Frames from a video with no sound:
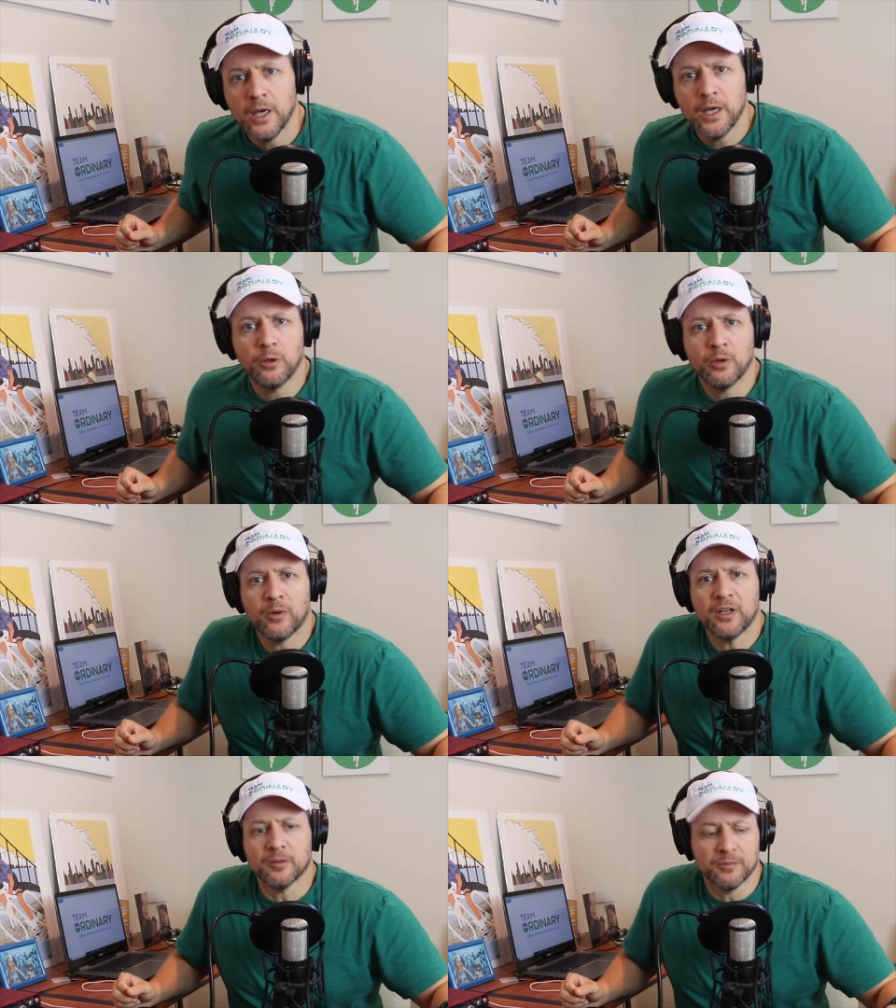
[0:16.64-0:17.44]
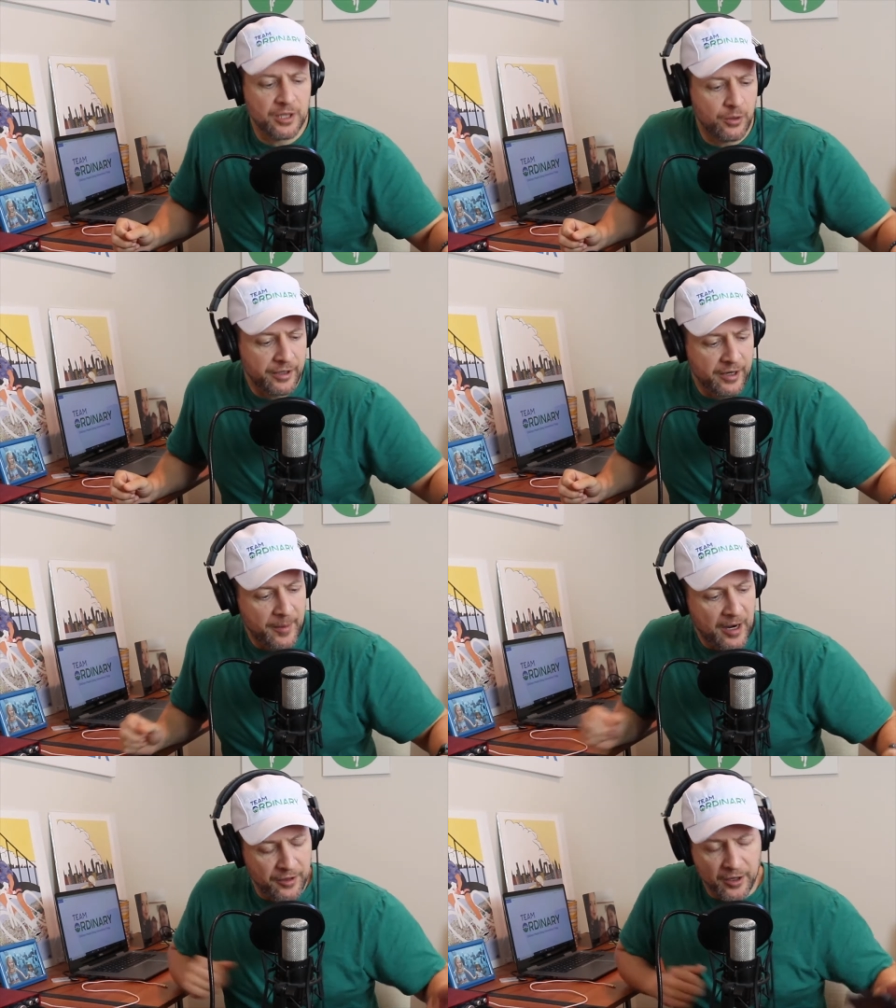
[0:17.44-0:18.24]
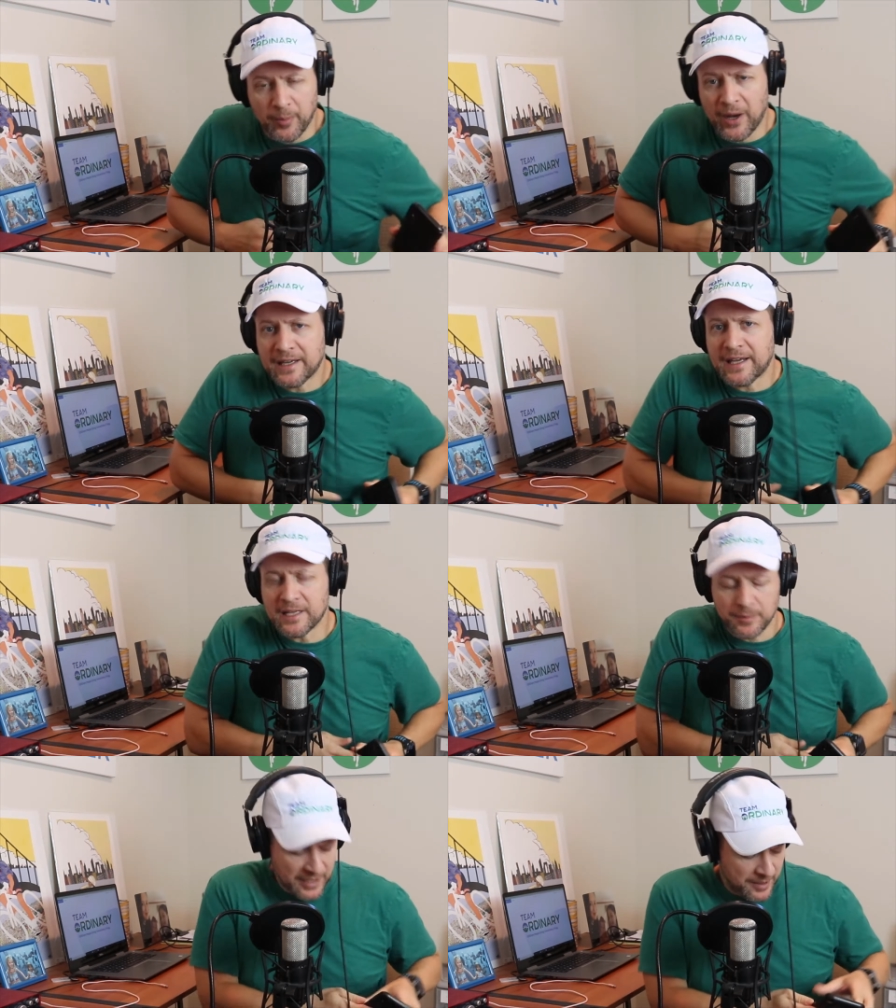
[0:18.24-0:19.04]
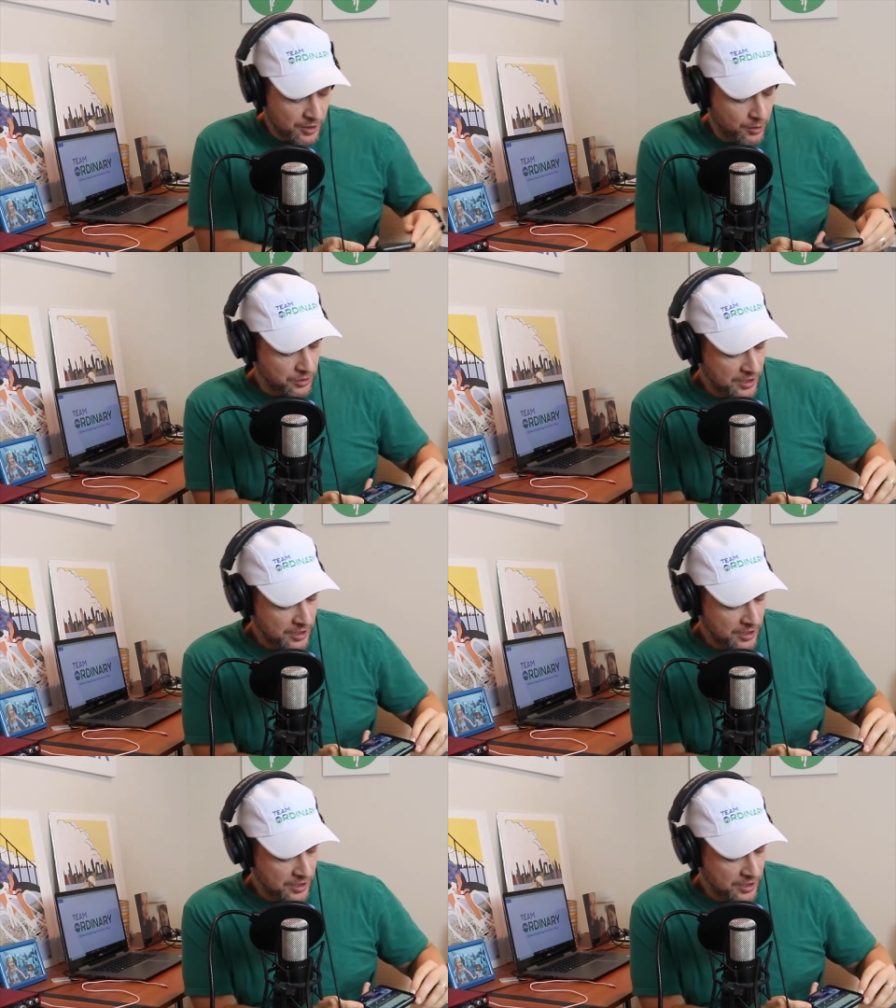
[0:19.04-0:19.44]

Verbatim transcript: Hello and welcome to the Ordinary Marathoner Podcast. My name is Coach